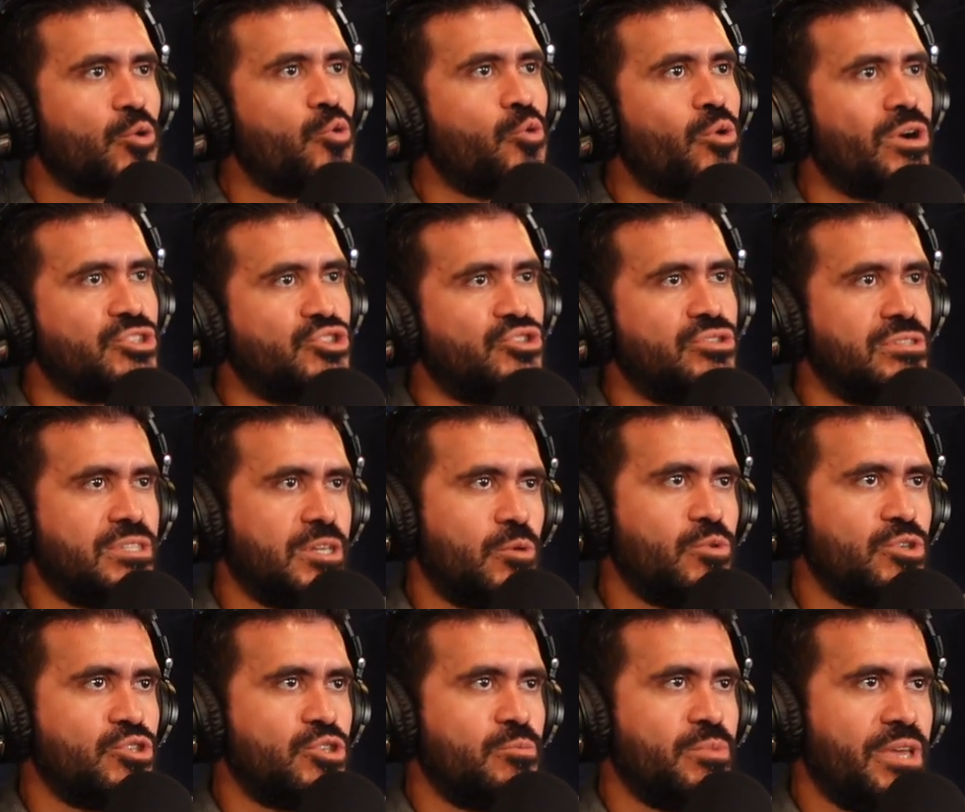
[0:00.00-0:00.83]
questions that
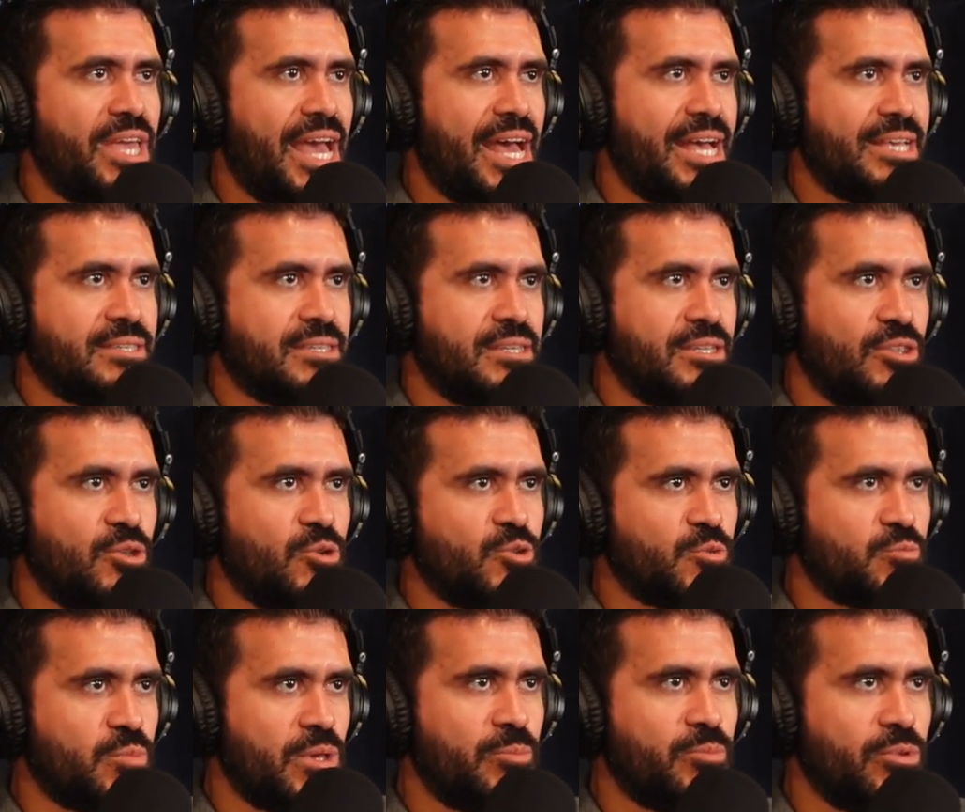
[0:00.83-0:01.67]
we should be asking
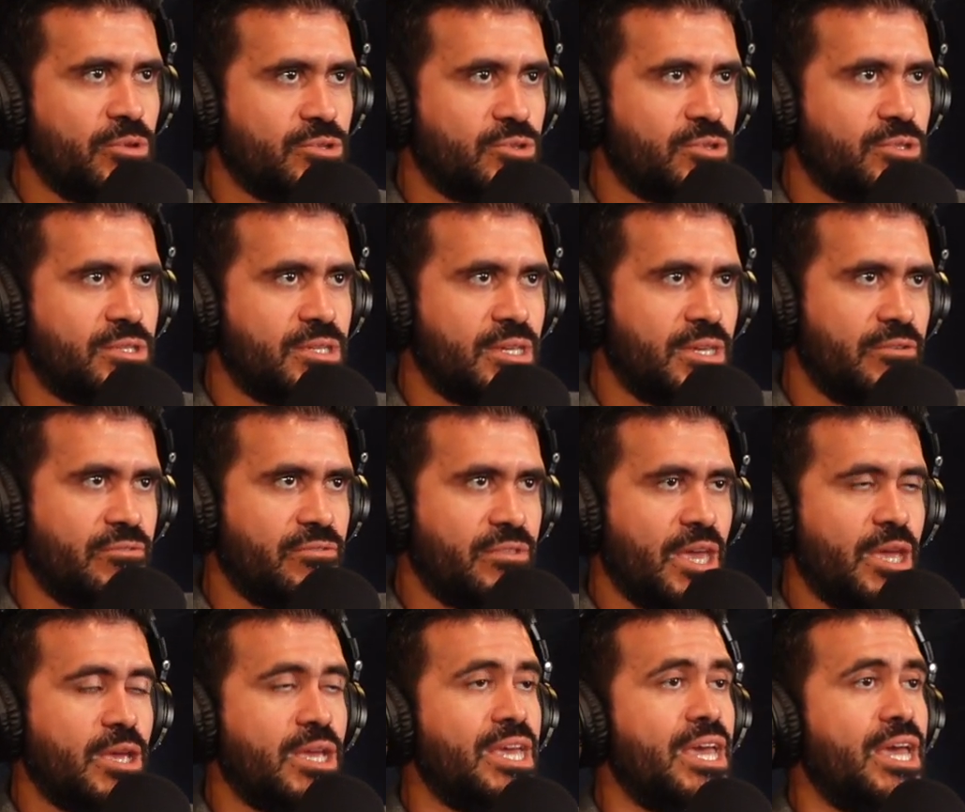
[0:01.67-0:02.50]
those people to see if
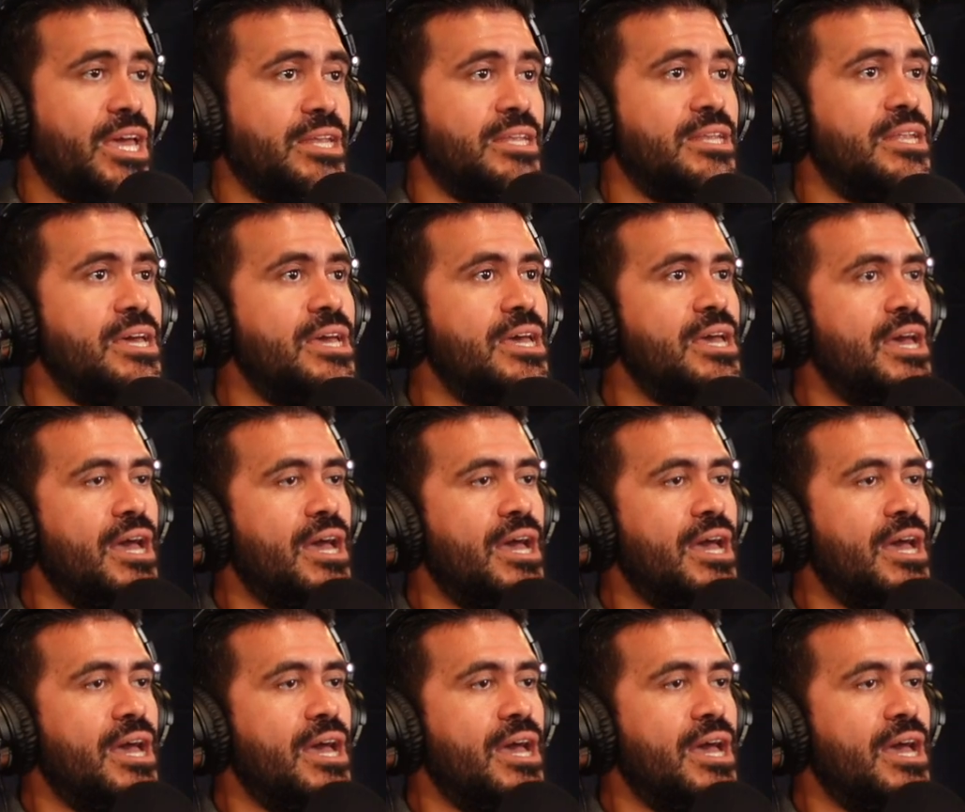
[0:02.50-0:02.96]
they can